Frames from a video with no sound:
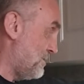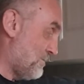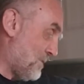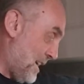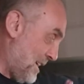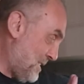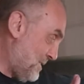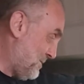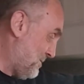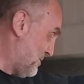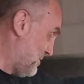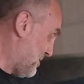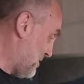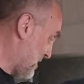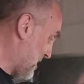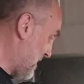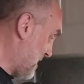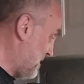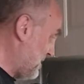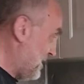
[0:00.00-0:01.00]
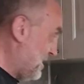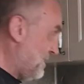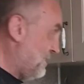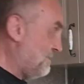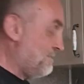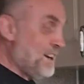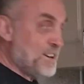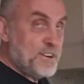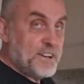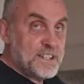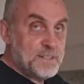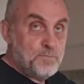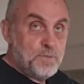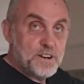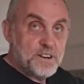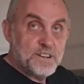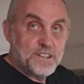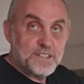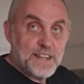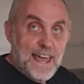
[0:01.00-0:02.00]
Right? Okay. Very
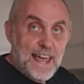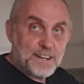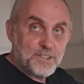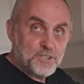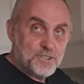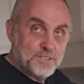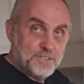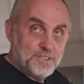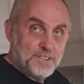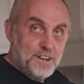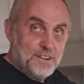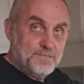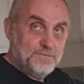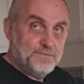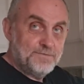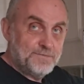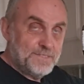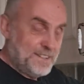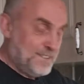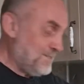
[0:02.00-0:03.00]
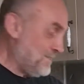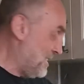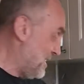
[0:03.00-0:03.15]
experienced action, you know, yeah.